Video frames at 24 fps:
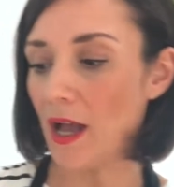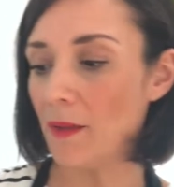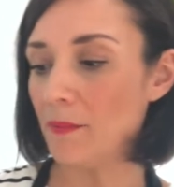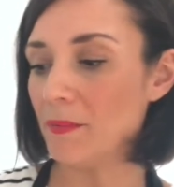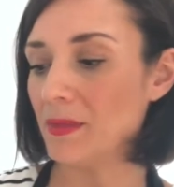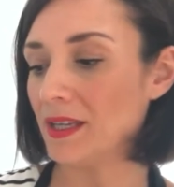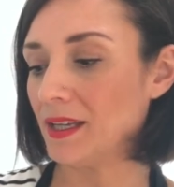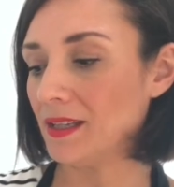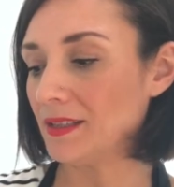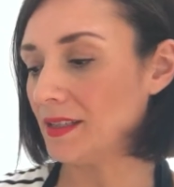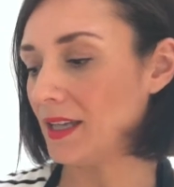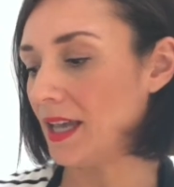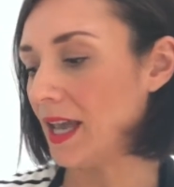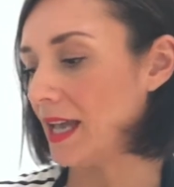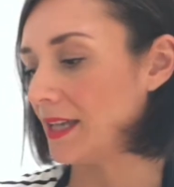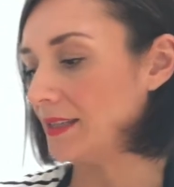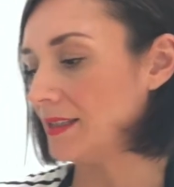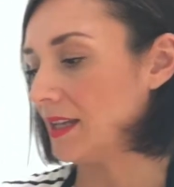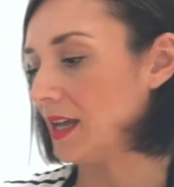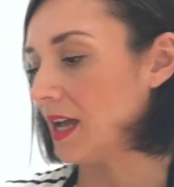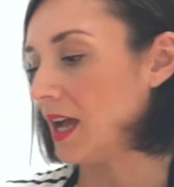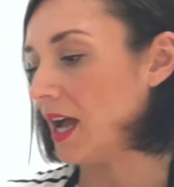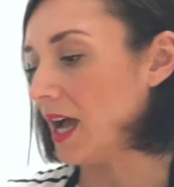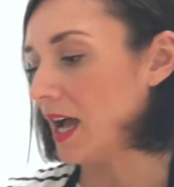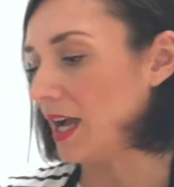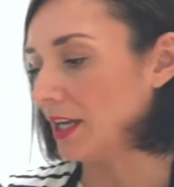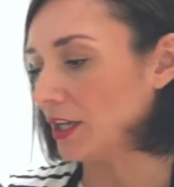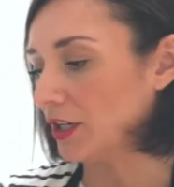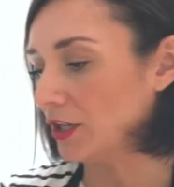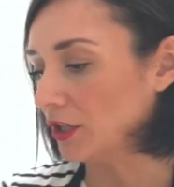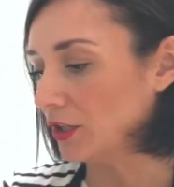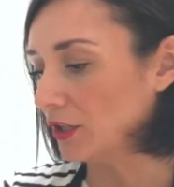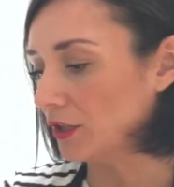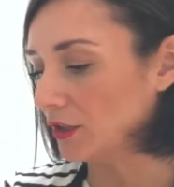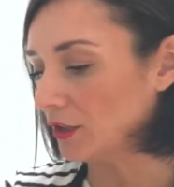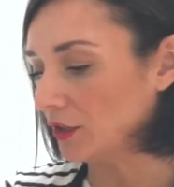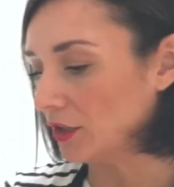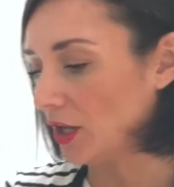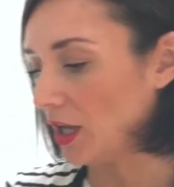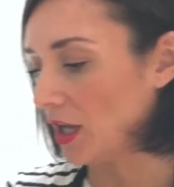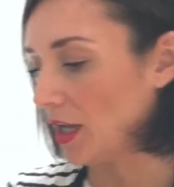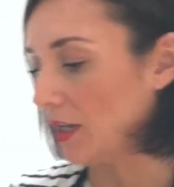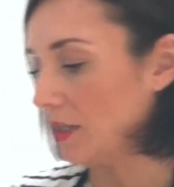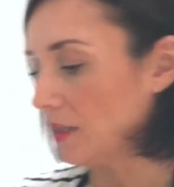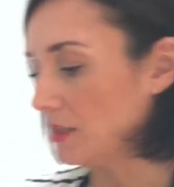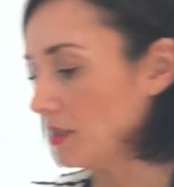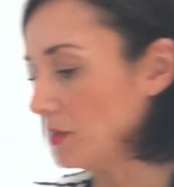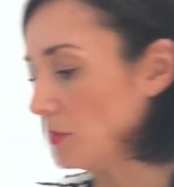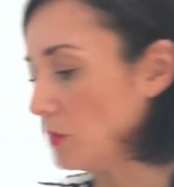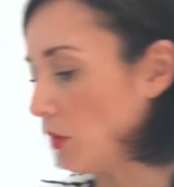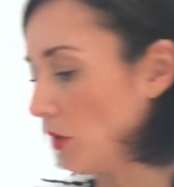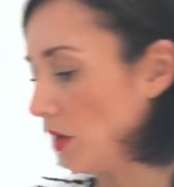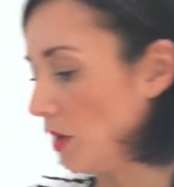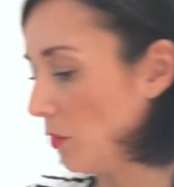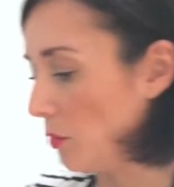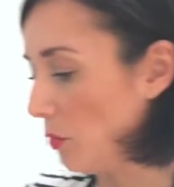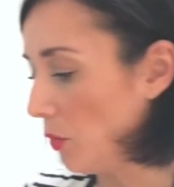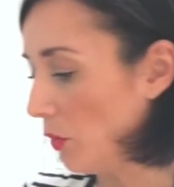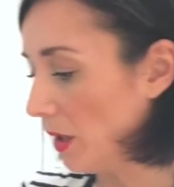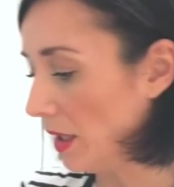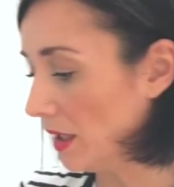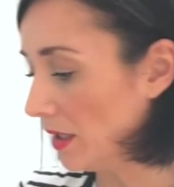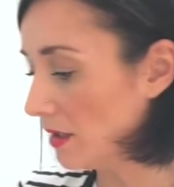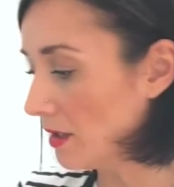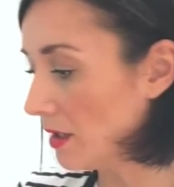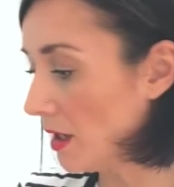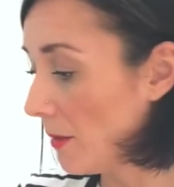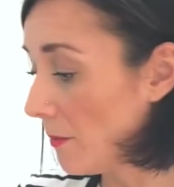because it has a higher smoking point.